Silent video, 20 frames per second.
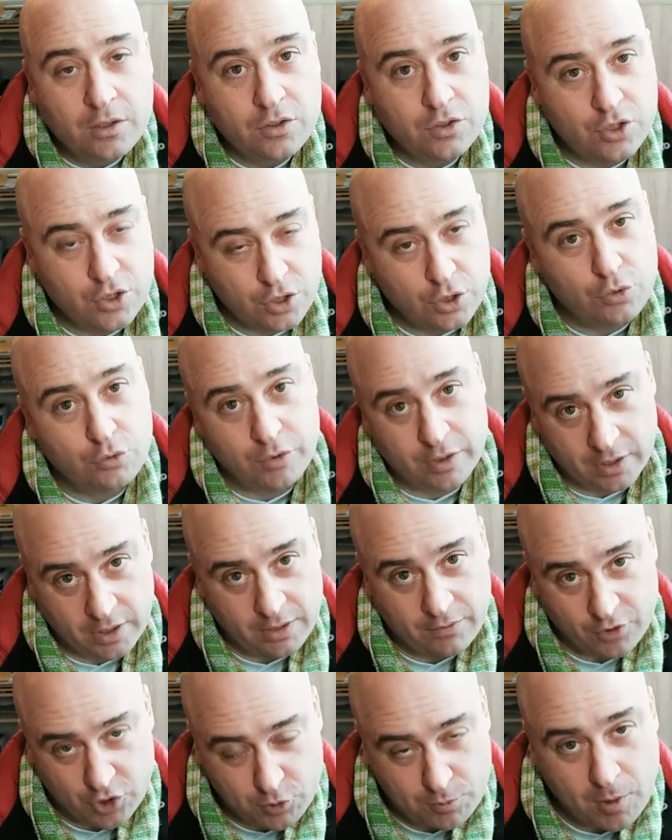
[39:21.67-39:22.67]
do you really
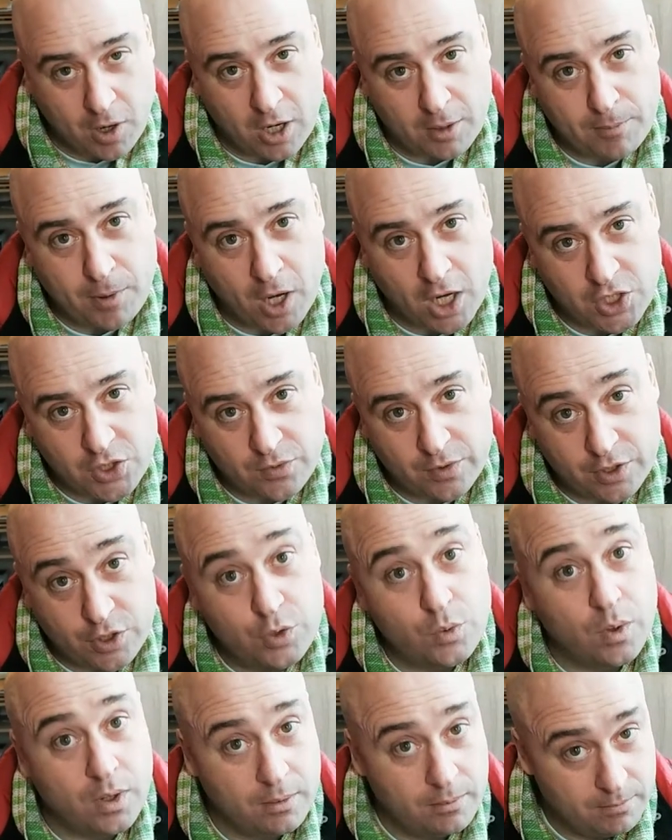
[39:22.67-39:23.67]
respond positively
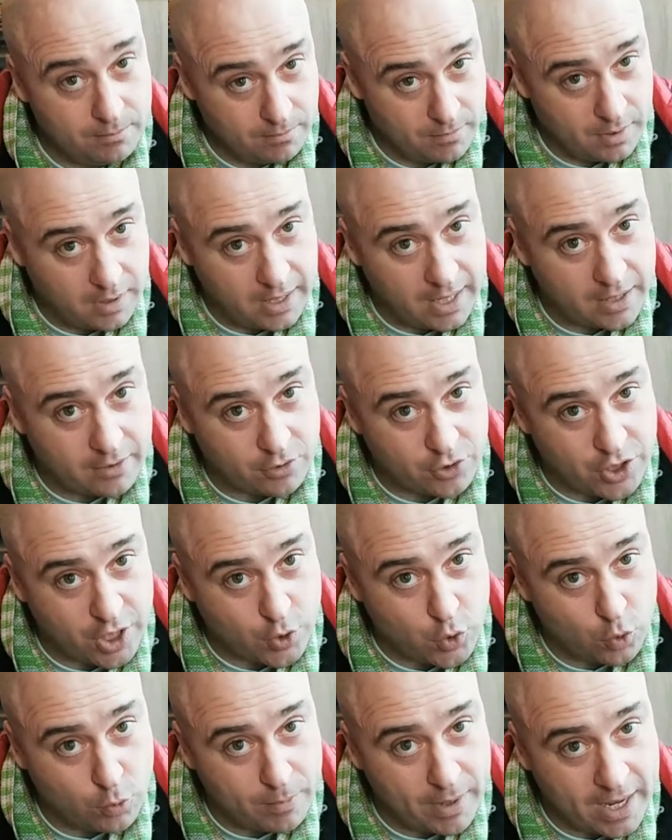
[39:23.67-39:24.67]
to a, a
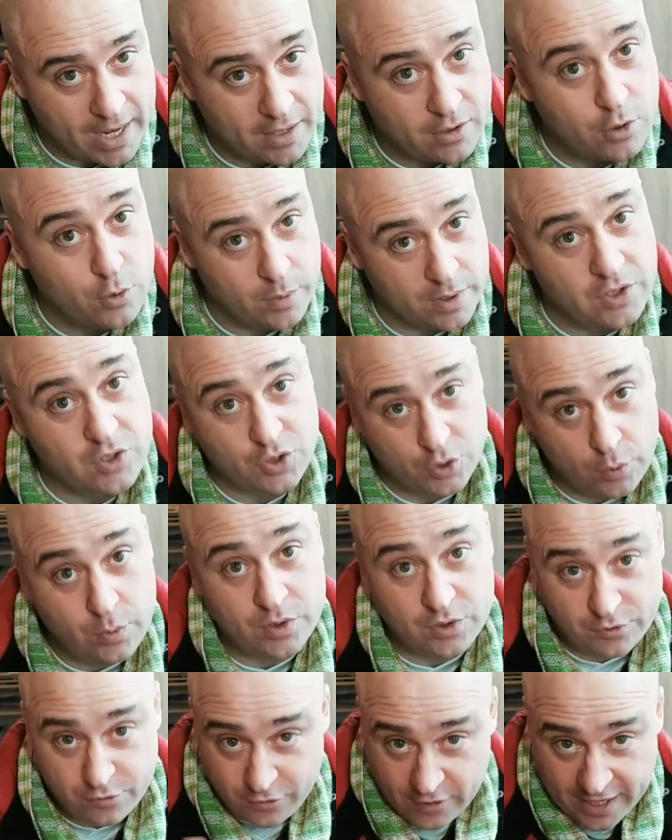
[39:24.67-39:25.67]
heterosexual man who is who
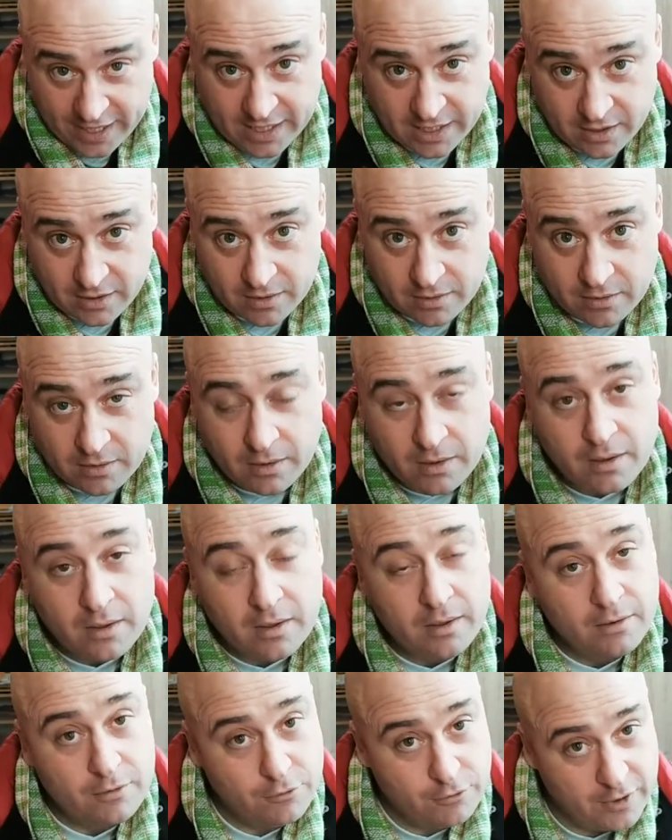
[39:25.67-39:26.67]
is vain,
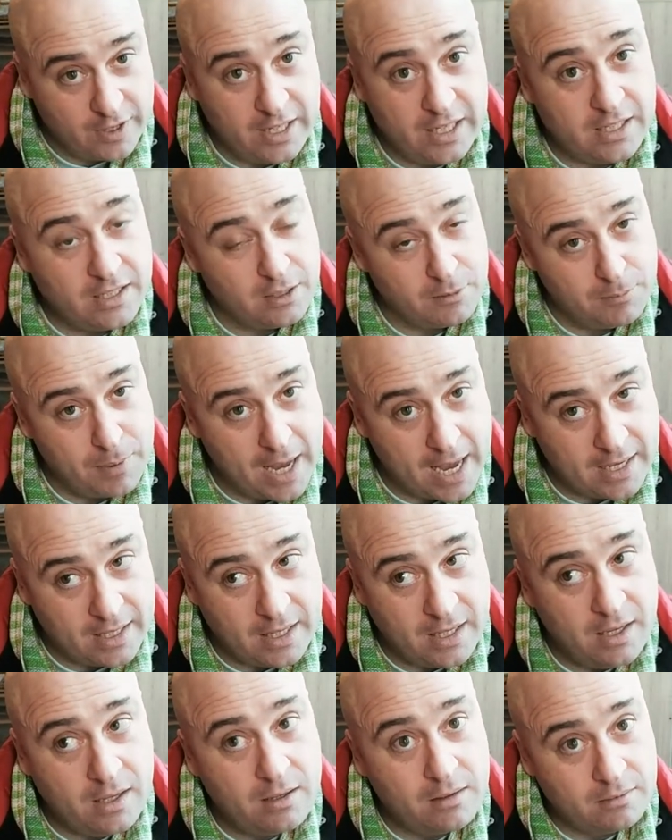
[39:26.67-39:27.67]
vain and
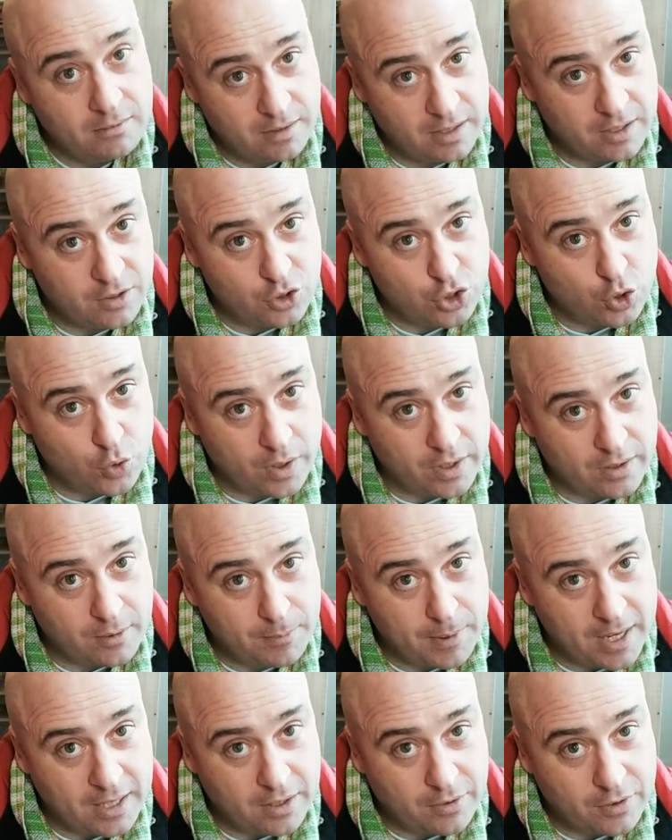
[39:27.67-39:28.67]
petty and enjoying the
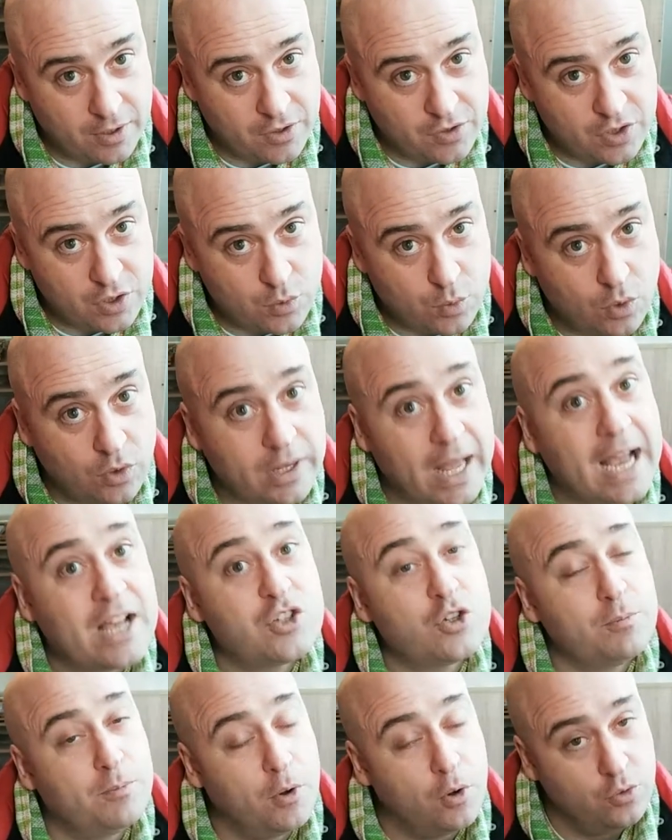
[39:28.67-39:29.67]
petty things of this world as
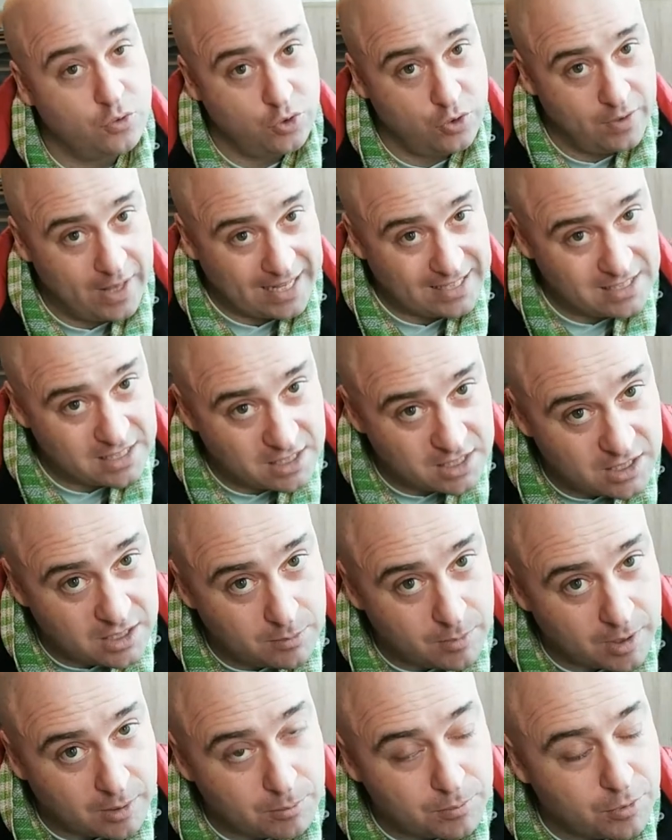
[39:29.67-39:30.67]
opposed to that
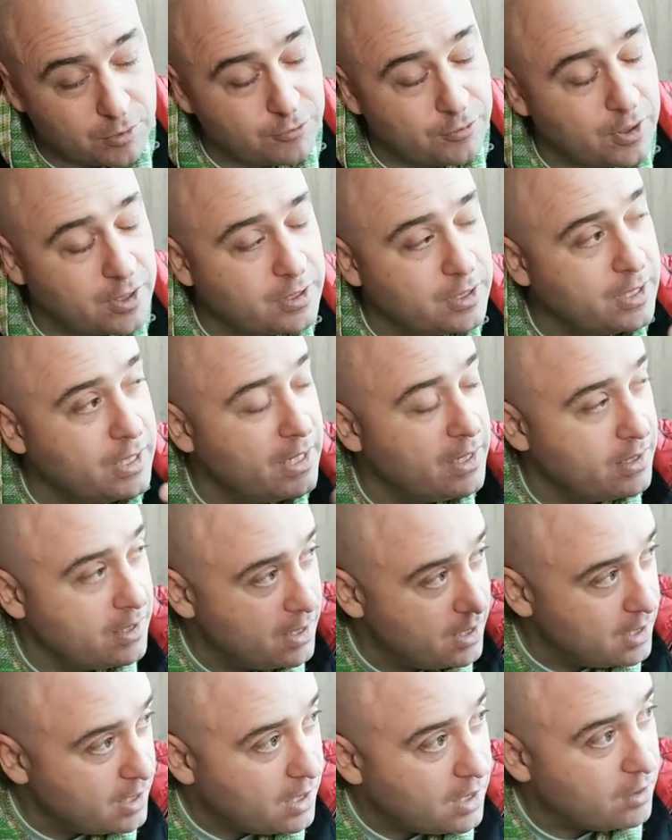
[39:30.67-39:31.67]
seeming profundity
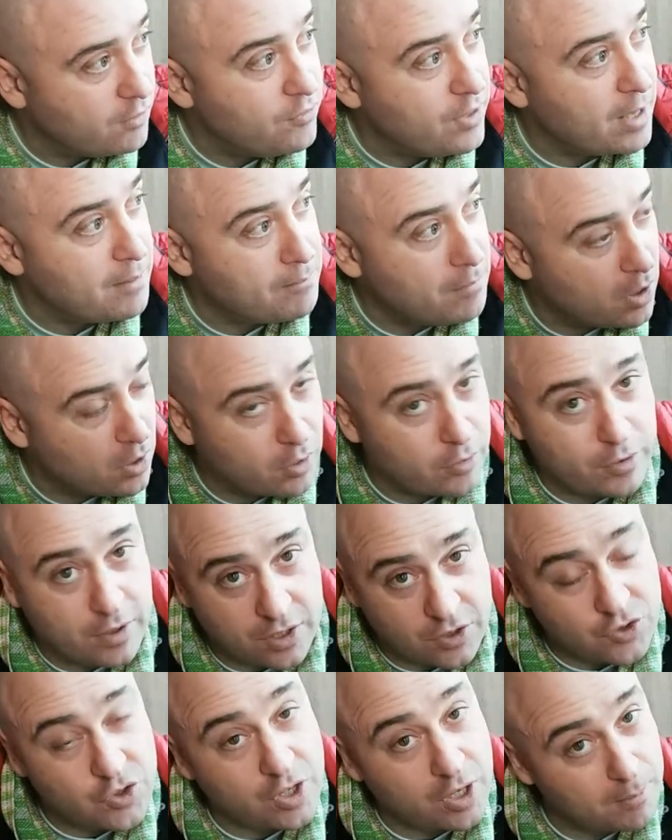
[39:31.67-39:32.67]
of that
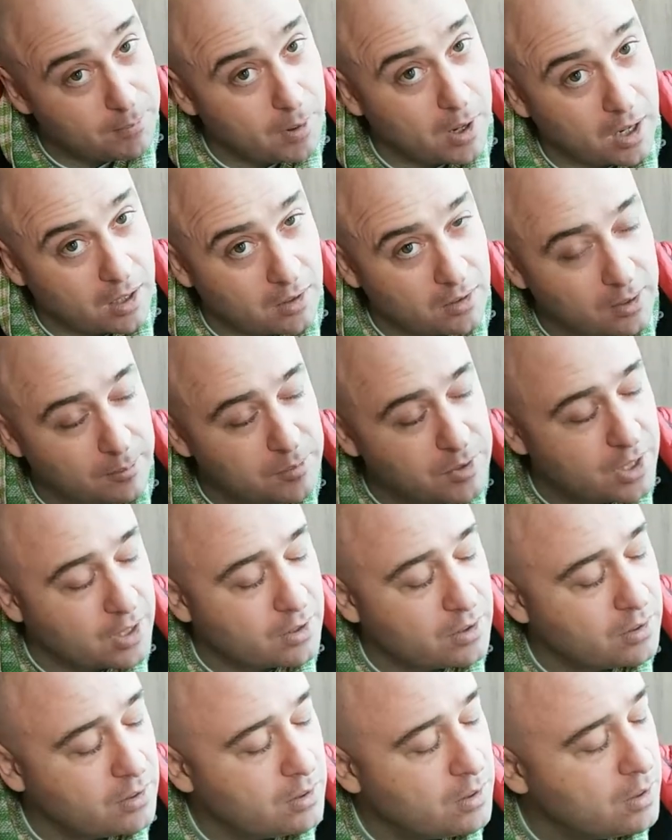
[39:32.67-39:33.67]
monotheistic apocalyptic
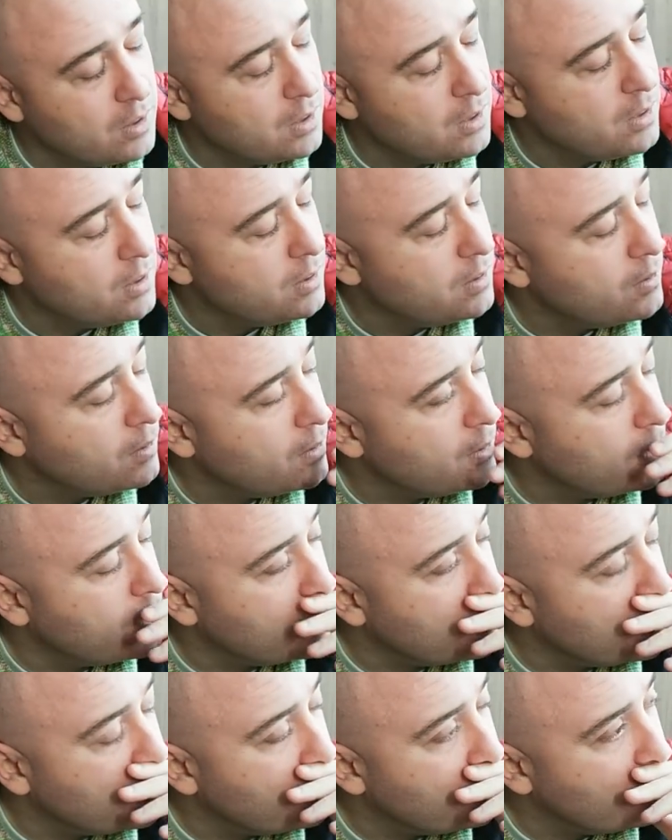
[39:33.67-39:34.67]

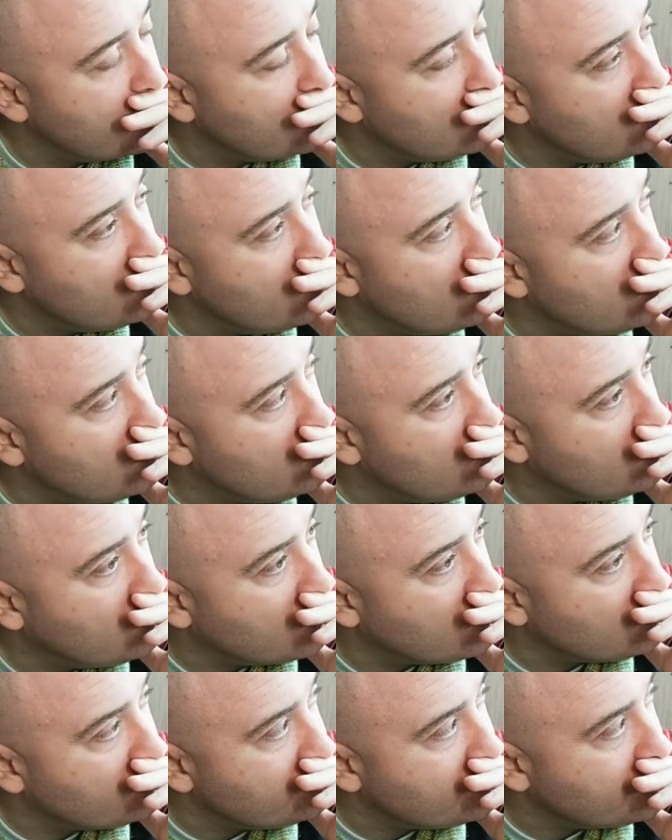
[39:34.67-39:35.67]
uh,
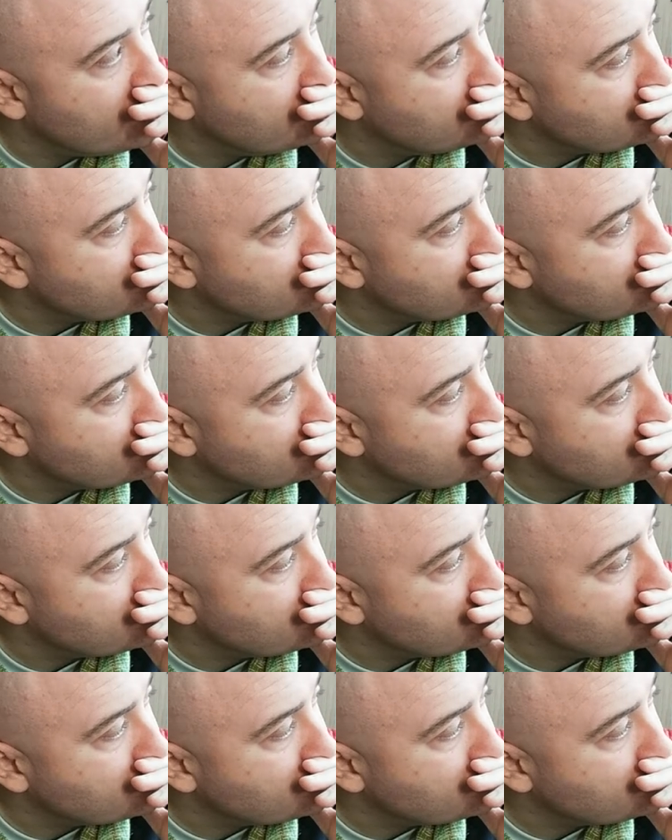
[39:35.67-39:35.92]
worldview.